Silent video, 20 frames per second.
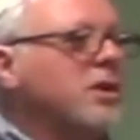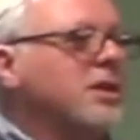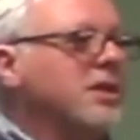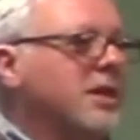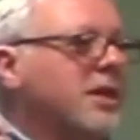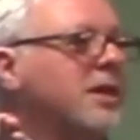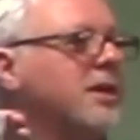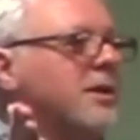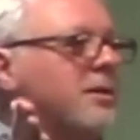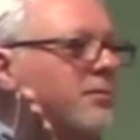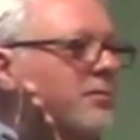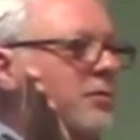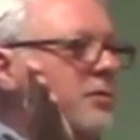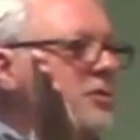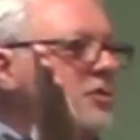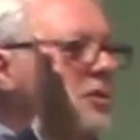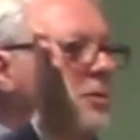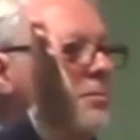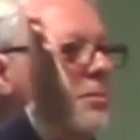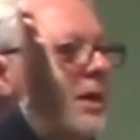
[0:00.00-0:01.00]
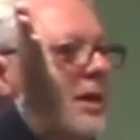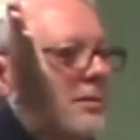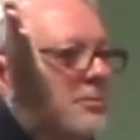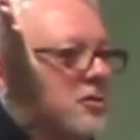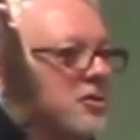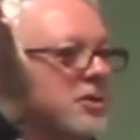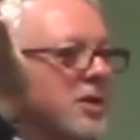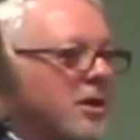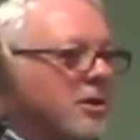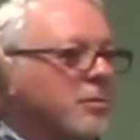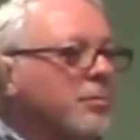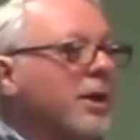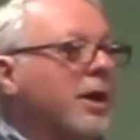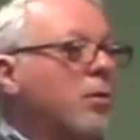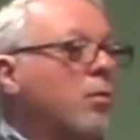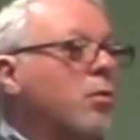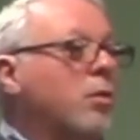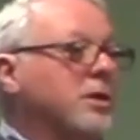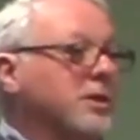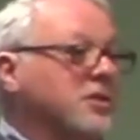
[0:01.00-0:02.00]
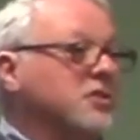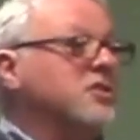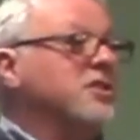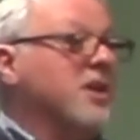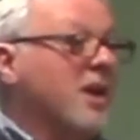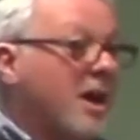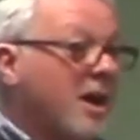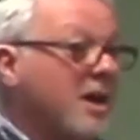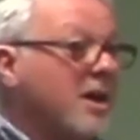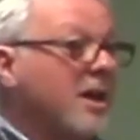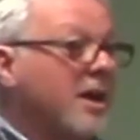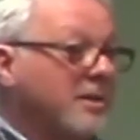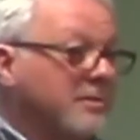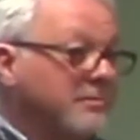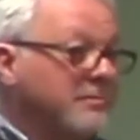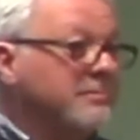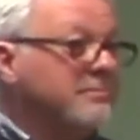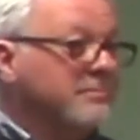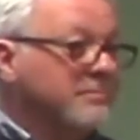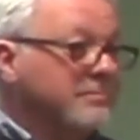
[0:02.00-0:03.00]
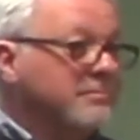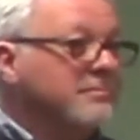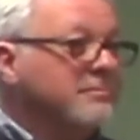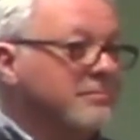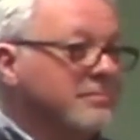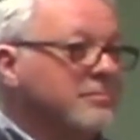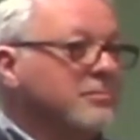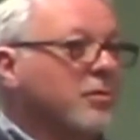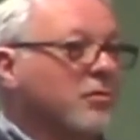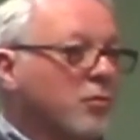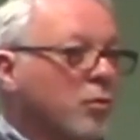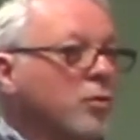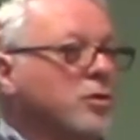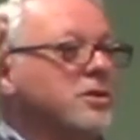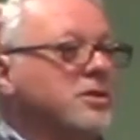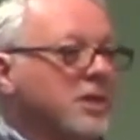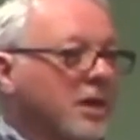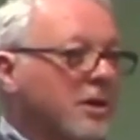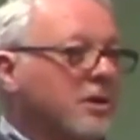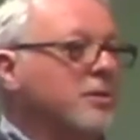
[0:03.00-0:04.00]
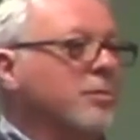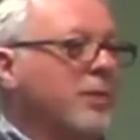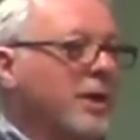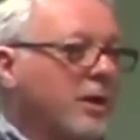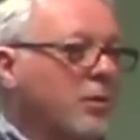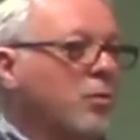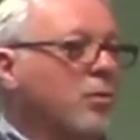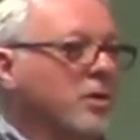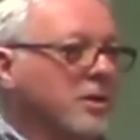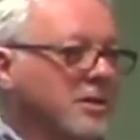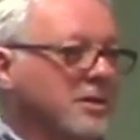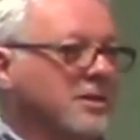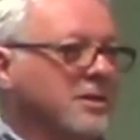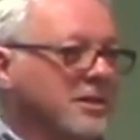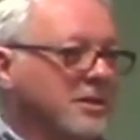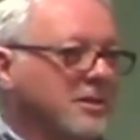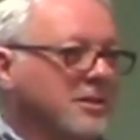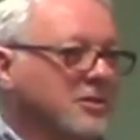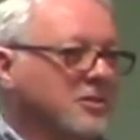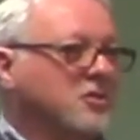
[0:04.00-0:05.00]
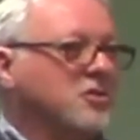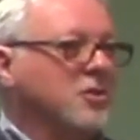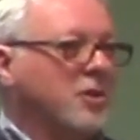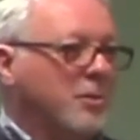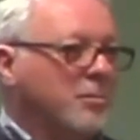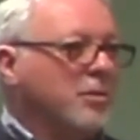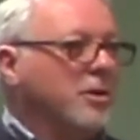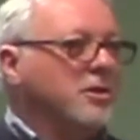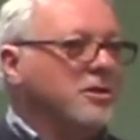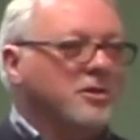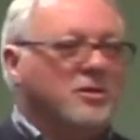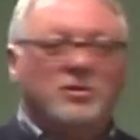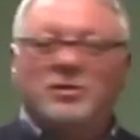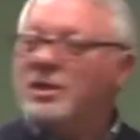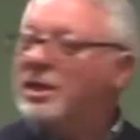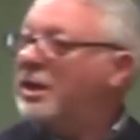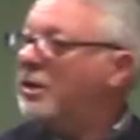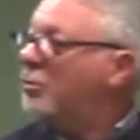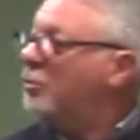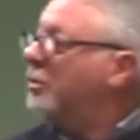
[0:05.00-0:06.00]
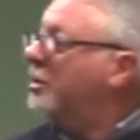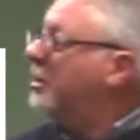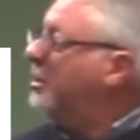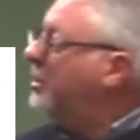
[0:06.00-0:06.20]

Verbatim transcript: really helpful sometimes to talk about what it's not before you talk about what it is. So I'm going to do that